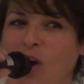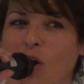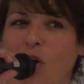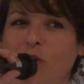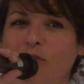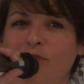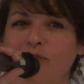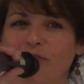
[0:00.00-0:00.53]

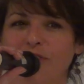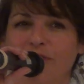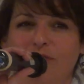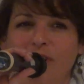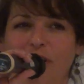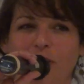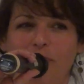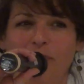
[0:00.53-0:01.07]

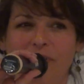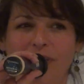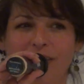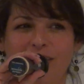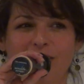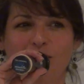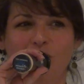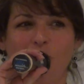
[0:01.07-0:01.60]

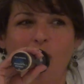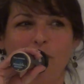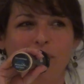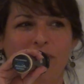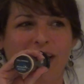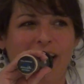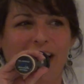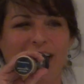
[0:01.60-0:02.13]
overdeveloping
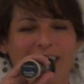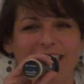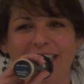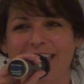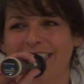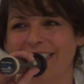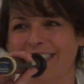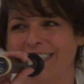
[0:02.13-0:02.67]
swampland
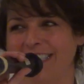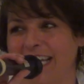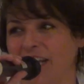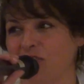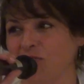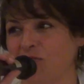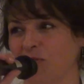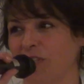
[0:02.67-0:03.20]
is
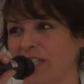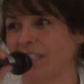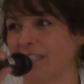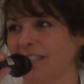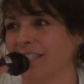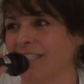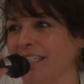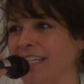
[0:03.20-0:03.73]

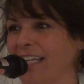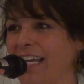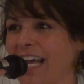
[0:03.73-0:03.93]
dangerous.